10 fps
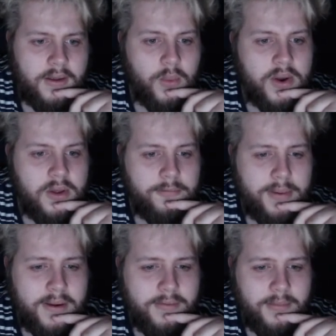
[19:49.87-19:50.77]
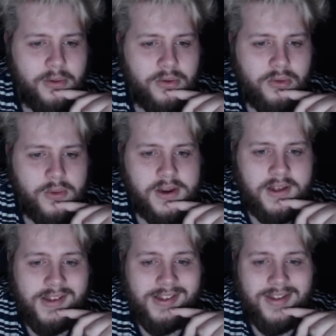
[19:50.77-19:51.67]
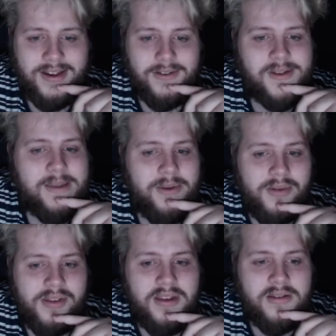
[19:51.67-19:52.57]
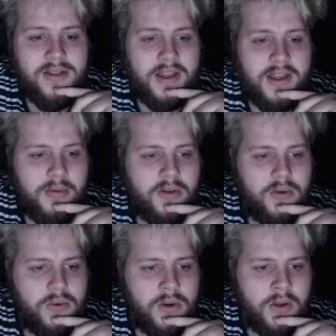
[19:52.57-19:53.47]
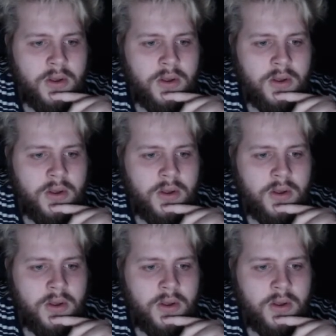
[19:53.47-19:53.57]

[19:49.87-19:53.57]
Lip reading: When a youth player from your squad has a standout debut season, that's pretty cool.